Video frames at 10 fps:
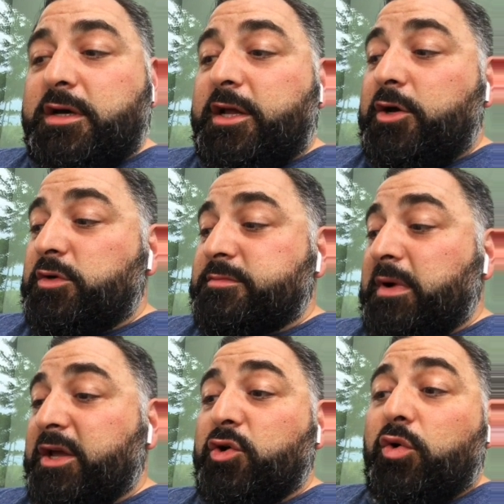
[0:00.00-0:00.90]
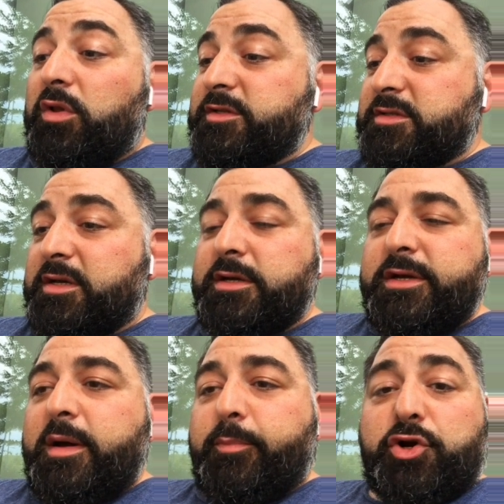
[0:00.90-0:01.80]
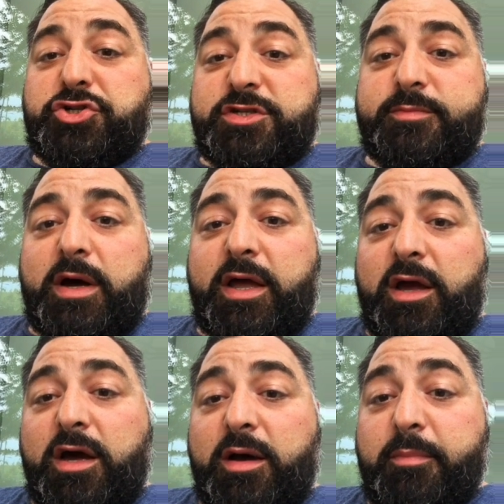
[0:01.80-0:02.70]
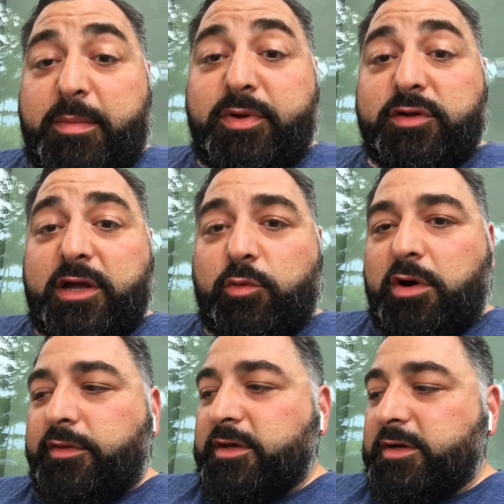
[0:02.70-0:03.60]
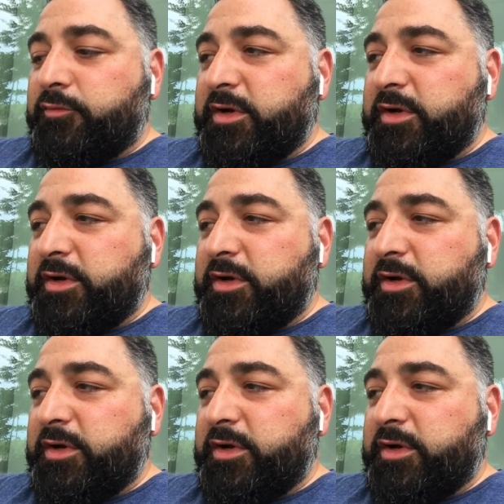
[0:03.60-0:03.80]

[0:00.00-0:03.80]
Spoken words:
I know it's my goal is to purchase my my building where the